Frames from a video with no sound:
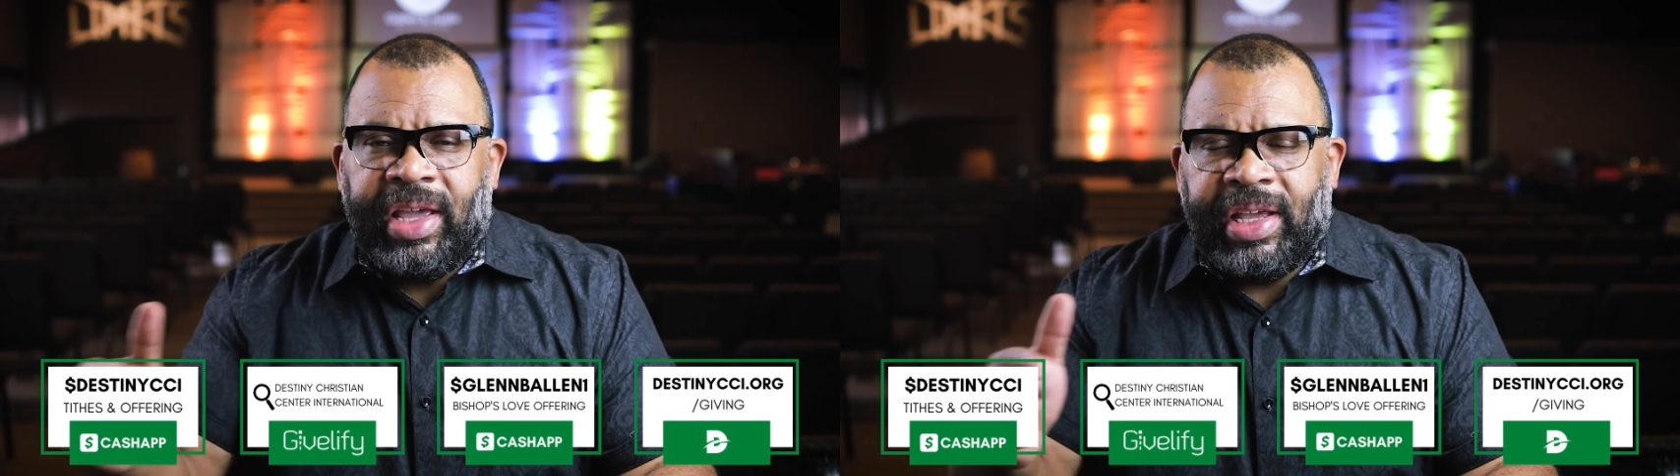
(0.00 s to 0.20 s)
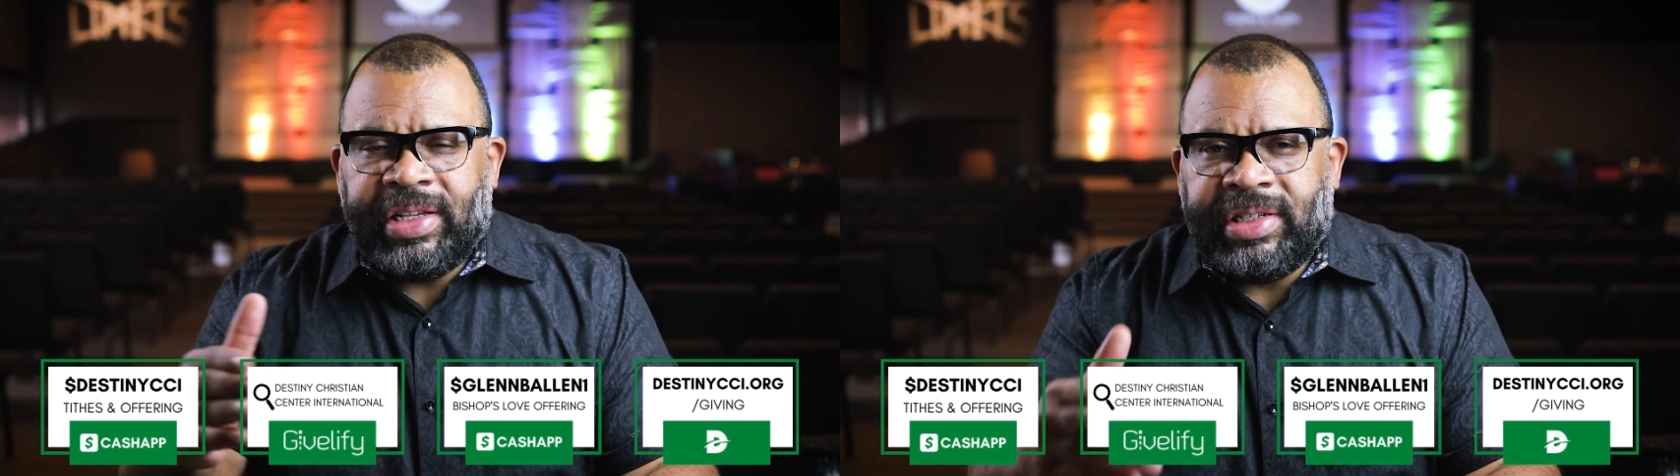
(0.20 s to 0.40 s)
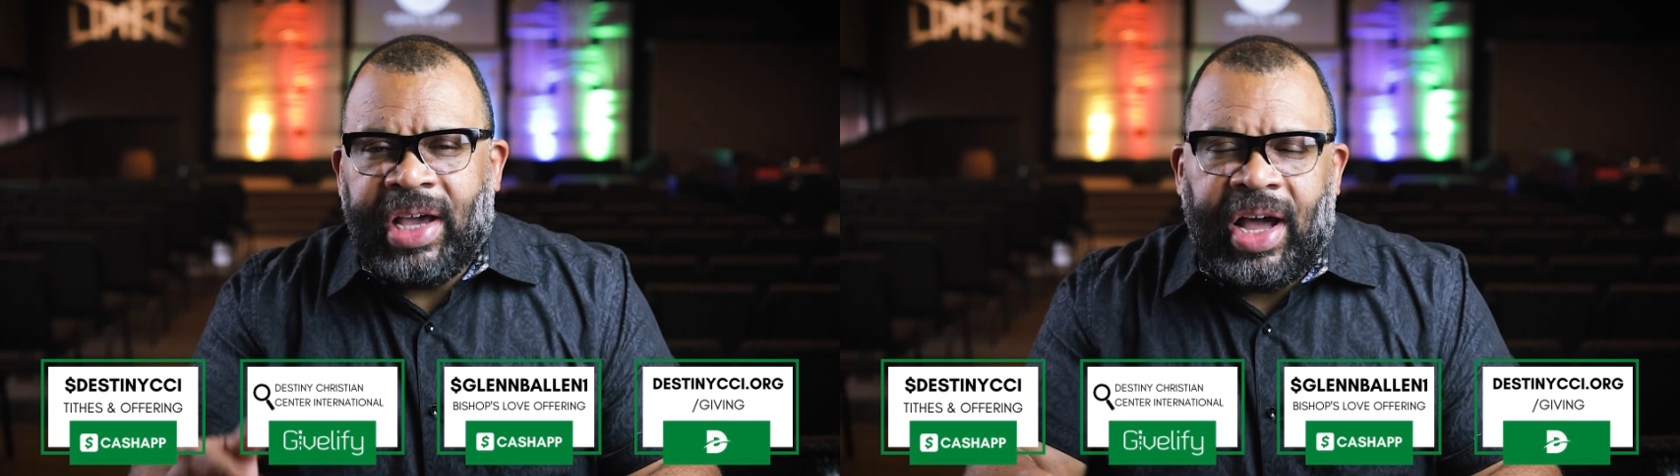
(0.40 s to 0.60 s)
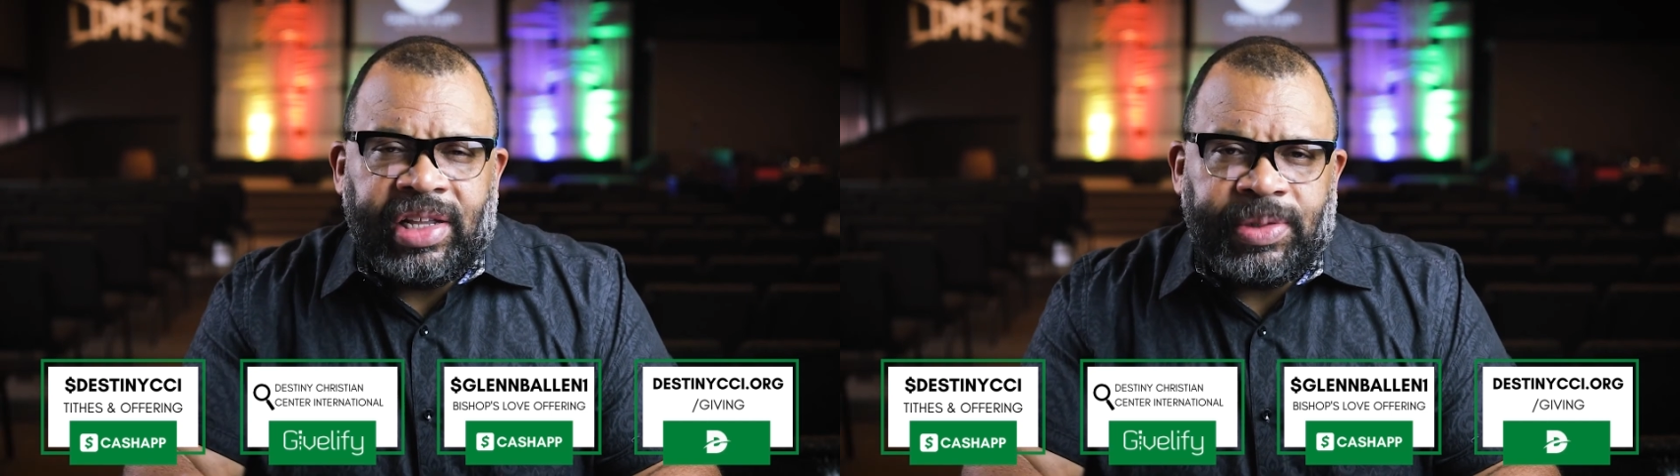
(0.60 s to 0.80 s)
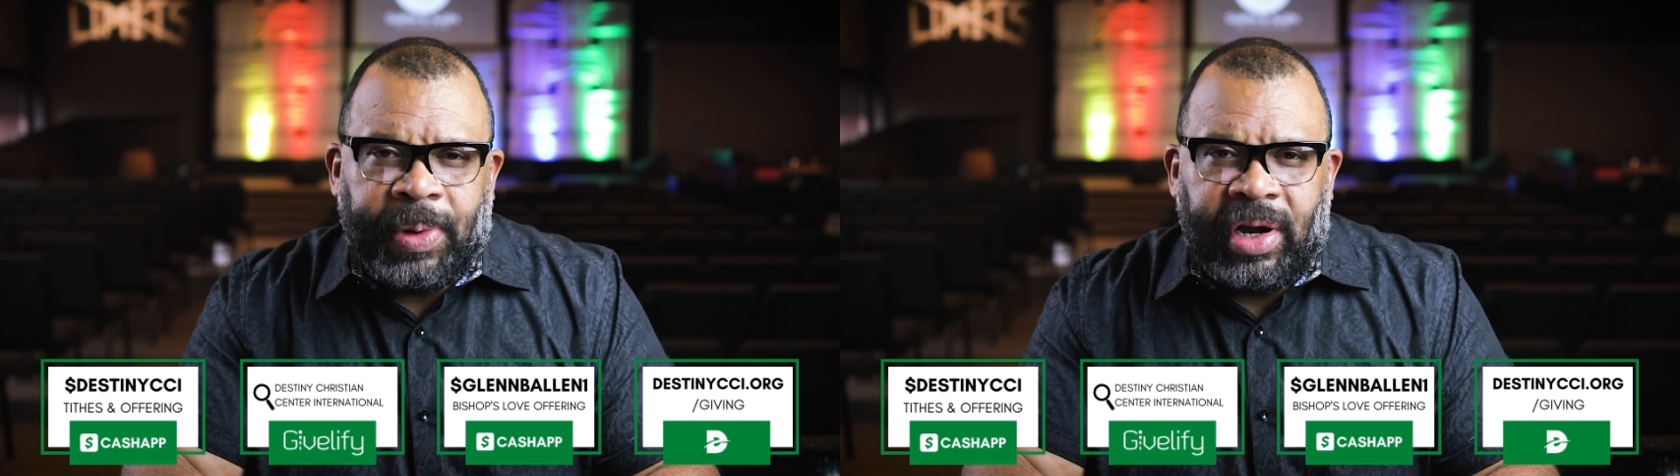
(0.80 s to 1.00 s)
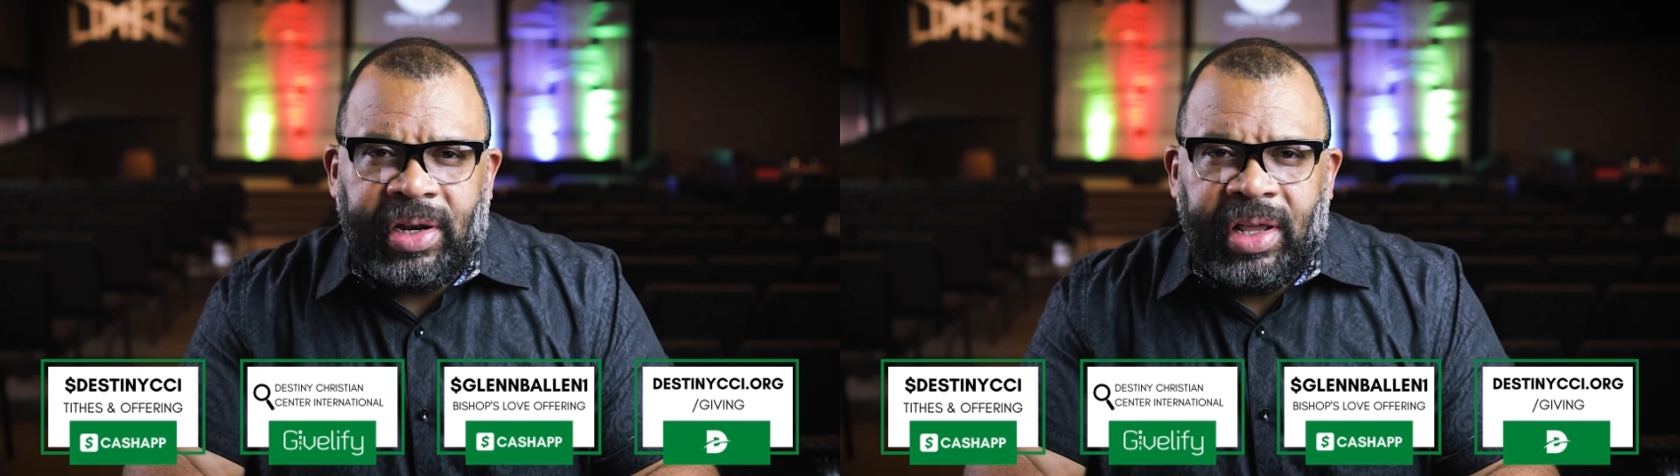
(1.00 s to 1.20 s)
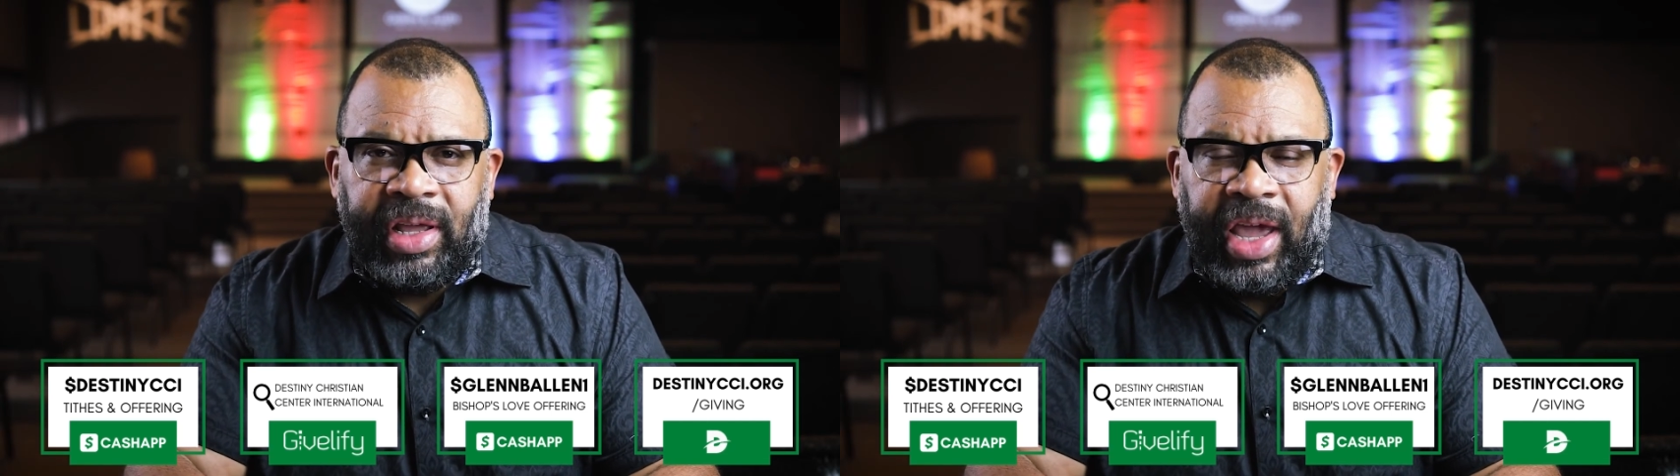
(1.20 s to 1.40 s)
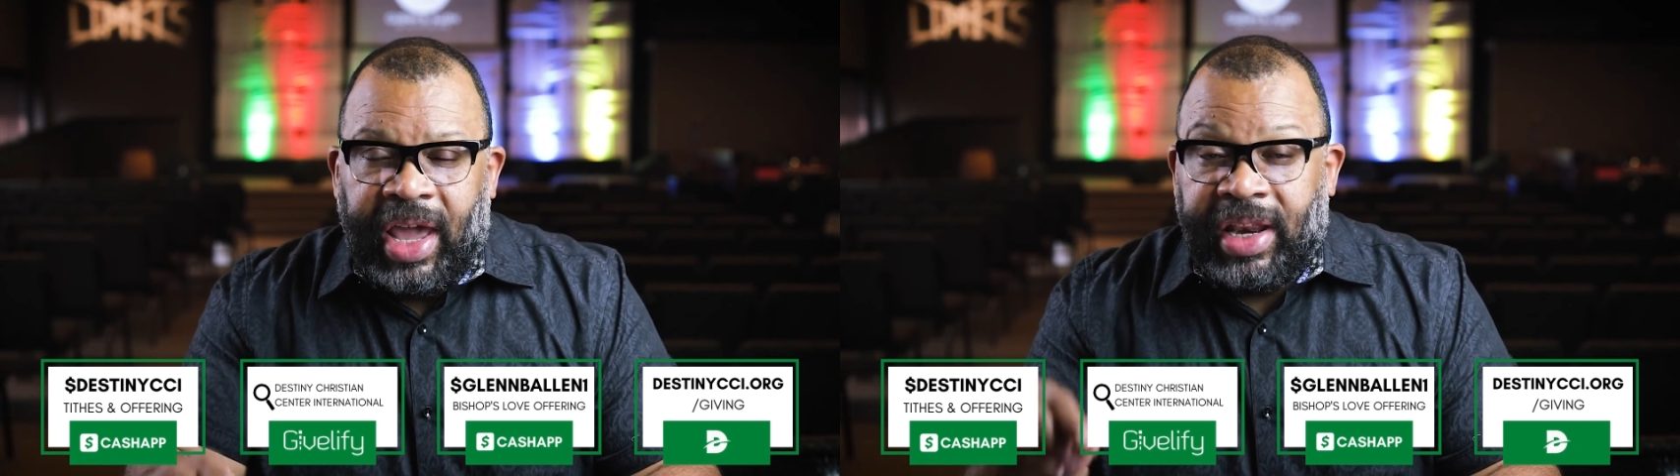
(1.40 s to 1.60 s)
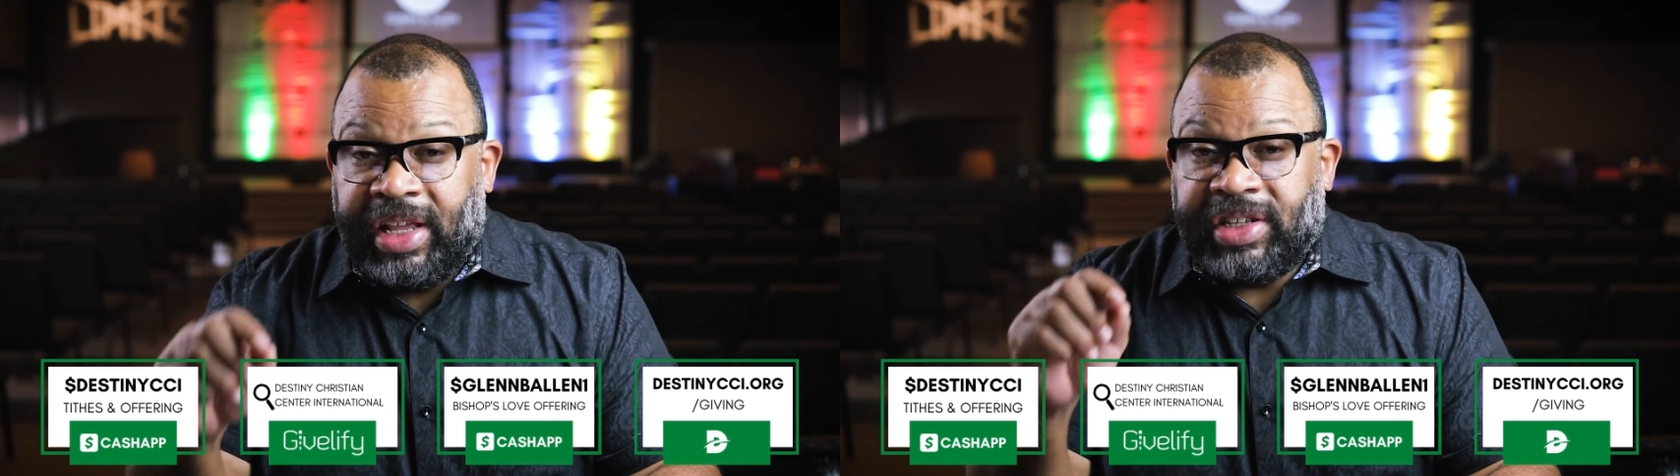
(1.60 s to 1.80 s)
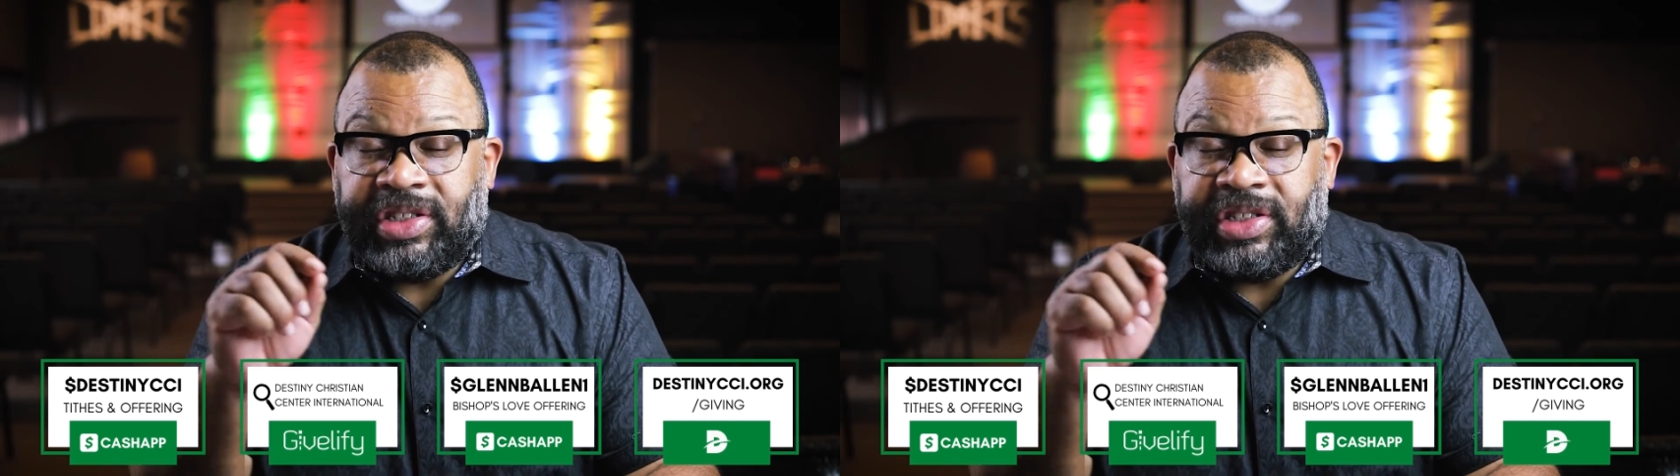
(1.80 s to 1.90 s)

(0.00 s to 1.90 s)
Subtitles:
is God's part. And it